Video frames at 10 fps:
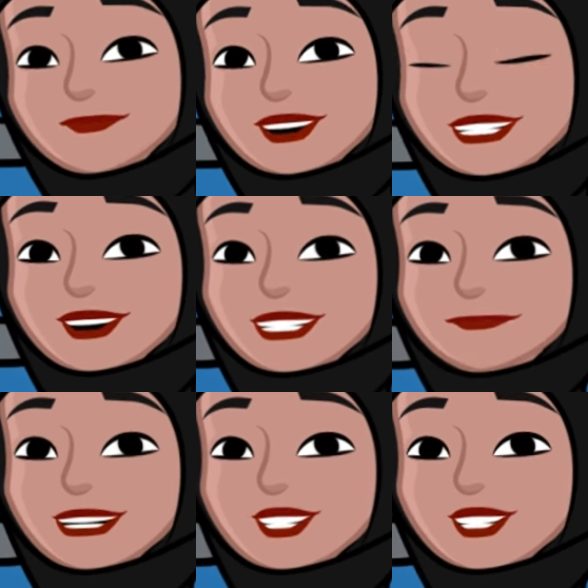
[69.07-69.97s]
is that the
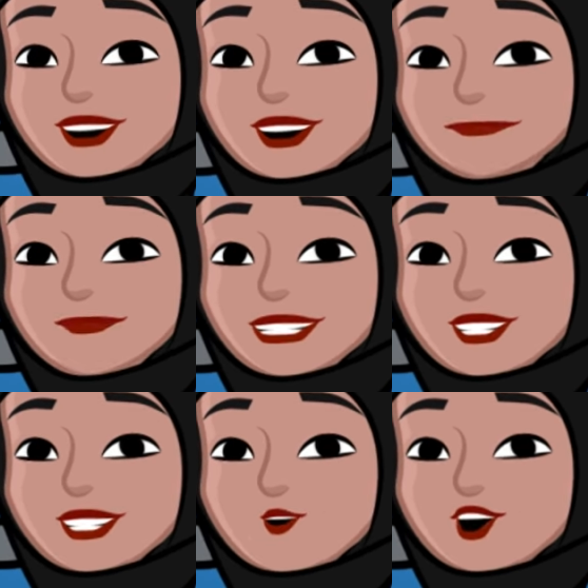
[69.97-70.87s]
bingo game can
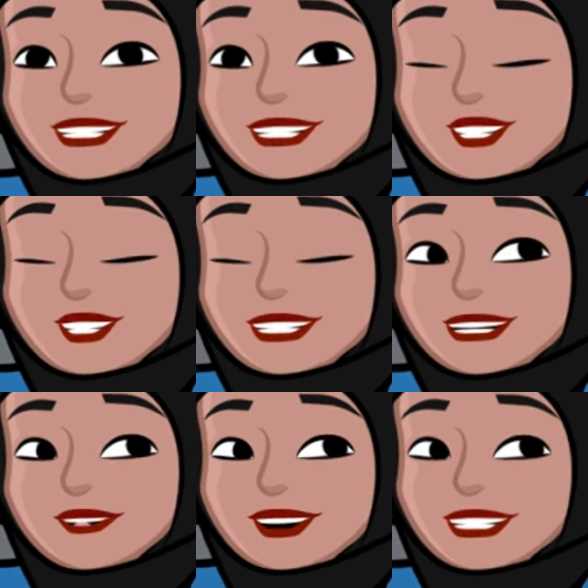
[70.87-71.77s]
reduce students'
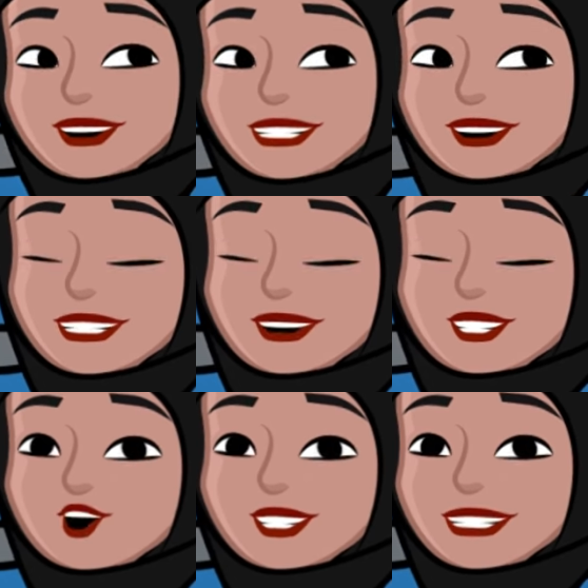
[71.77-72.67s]
feelings of
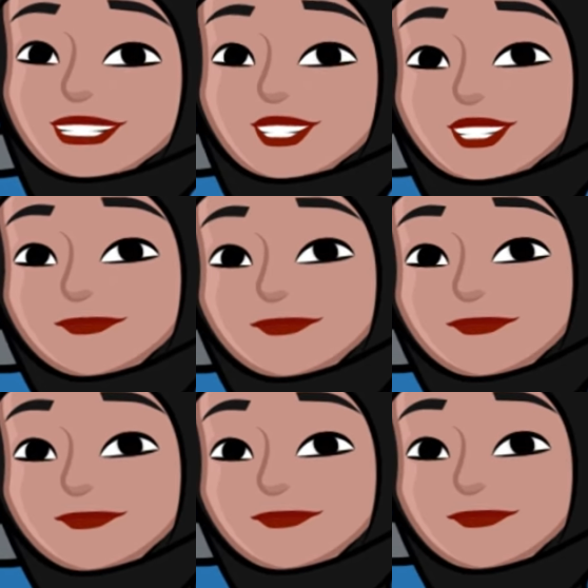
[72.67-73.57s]
tension when listening,
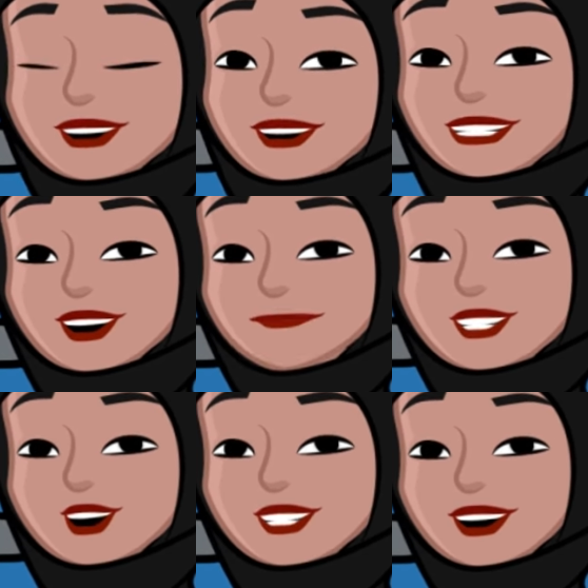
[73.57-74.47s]
so that the
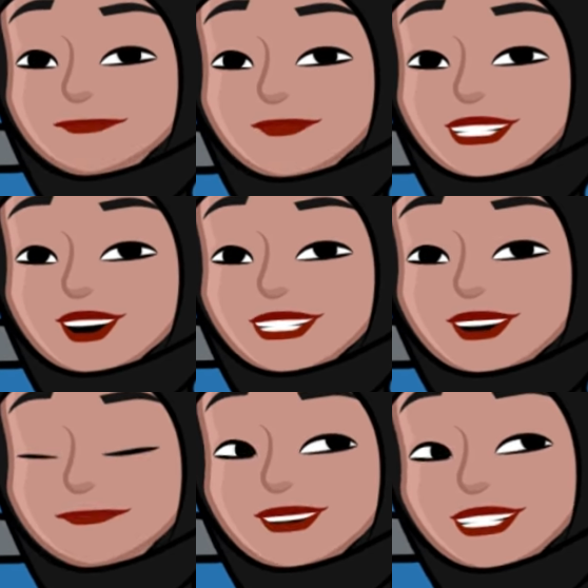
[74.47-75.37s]
bingo game has the
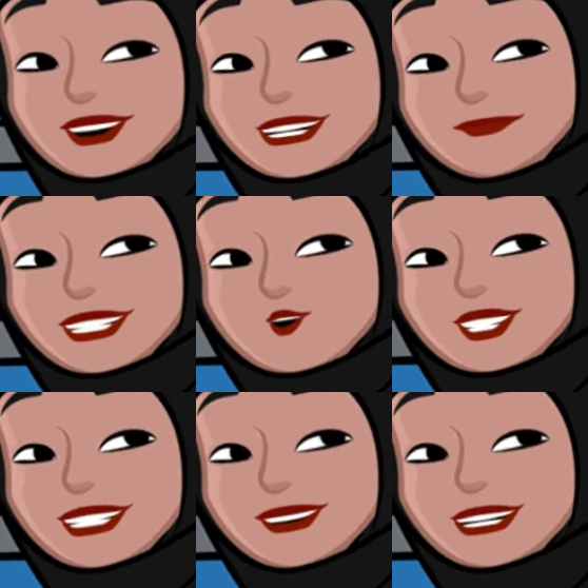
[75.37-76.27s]
opportunity to
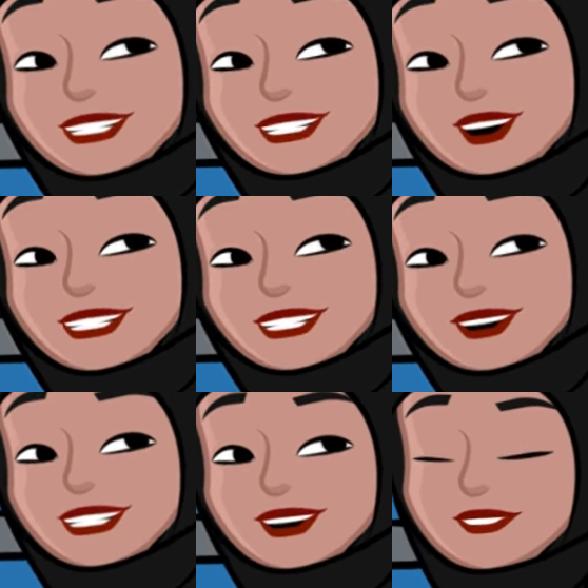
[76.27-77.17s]
increase the
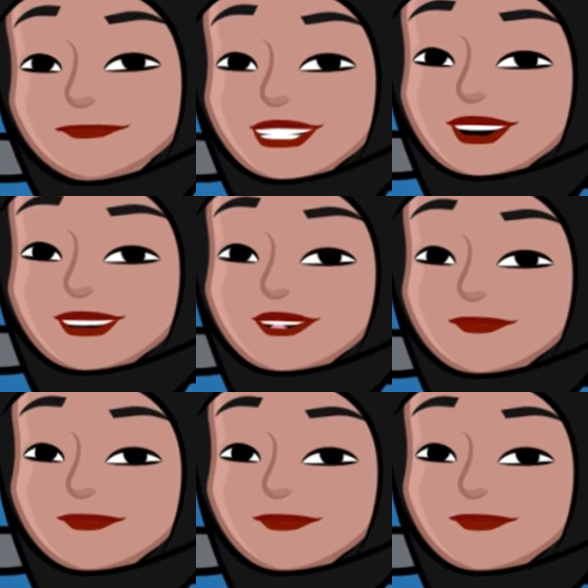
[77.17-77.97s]
acquisition of material.